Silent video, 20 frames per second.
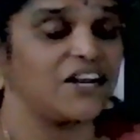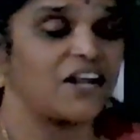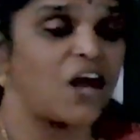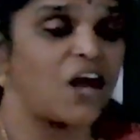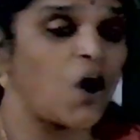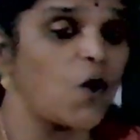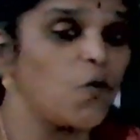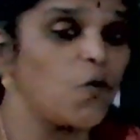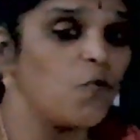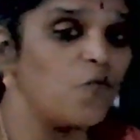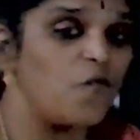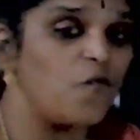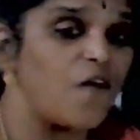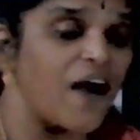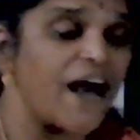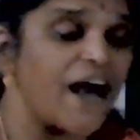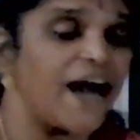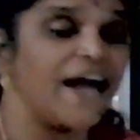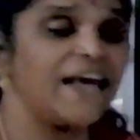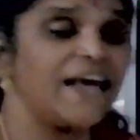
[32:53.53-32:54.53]
Now
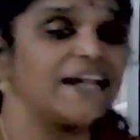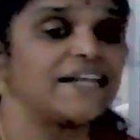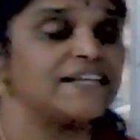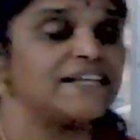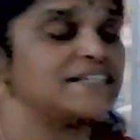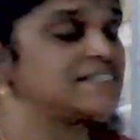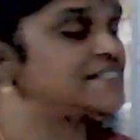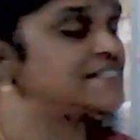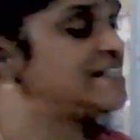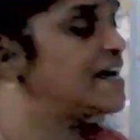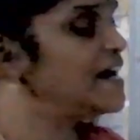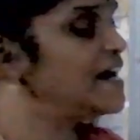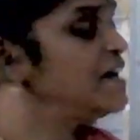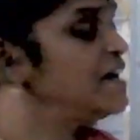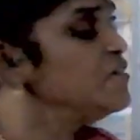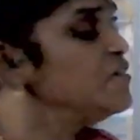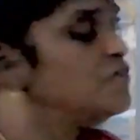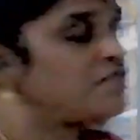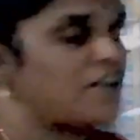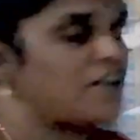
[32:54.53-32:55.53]
where is the
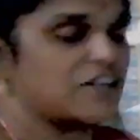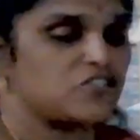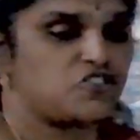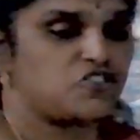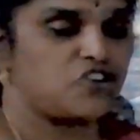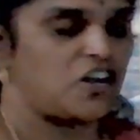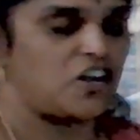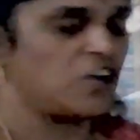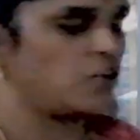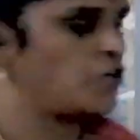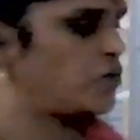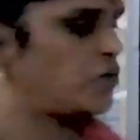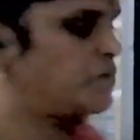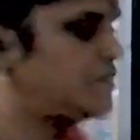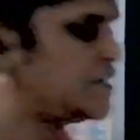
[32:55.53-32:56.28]
functional group?